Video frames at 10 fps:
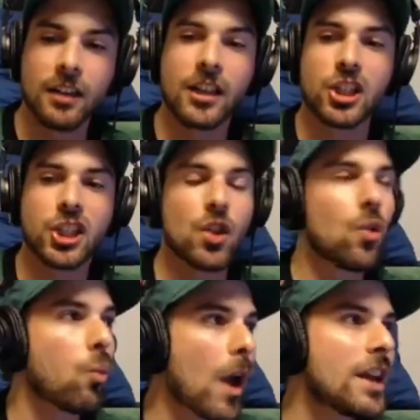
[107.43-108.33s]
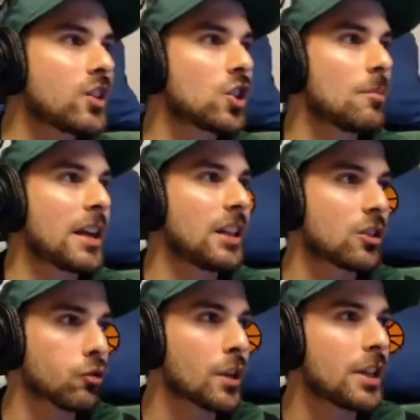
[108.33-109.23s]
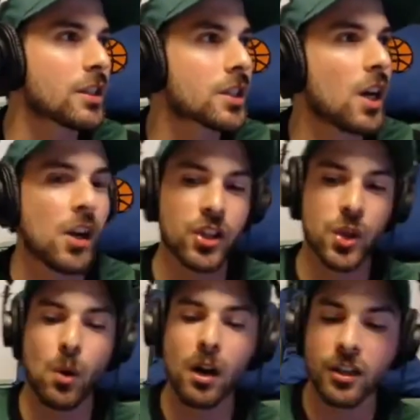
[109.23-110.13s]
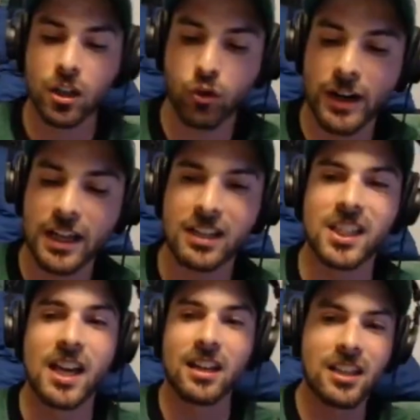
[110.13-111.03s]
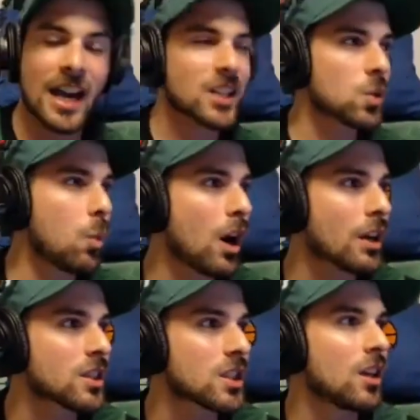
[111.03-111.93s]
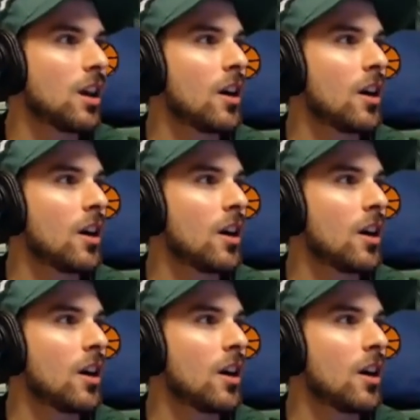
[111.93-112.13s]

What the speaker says: They shoot way too many threes. To all the critics, guess what?